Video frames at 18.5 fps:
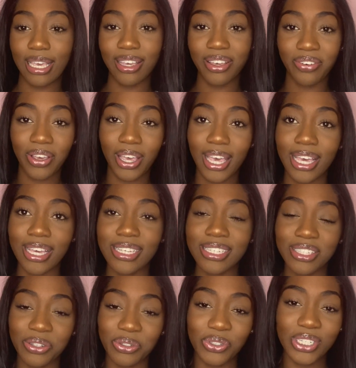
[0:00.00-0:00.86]
Okay,
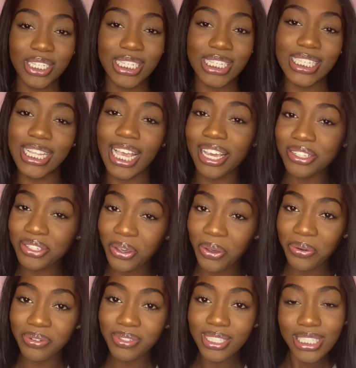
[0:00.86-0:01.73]
so just stay
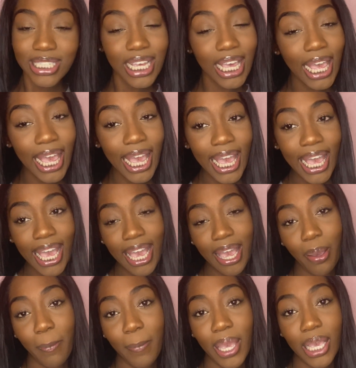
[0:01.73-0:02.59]
tuned
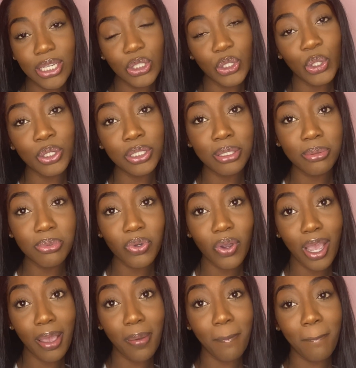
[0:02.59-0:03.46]
and make sure you
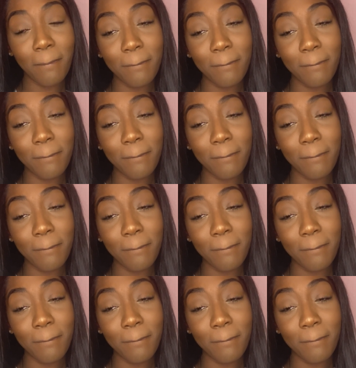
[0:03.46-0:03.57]
subscribe.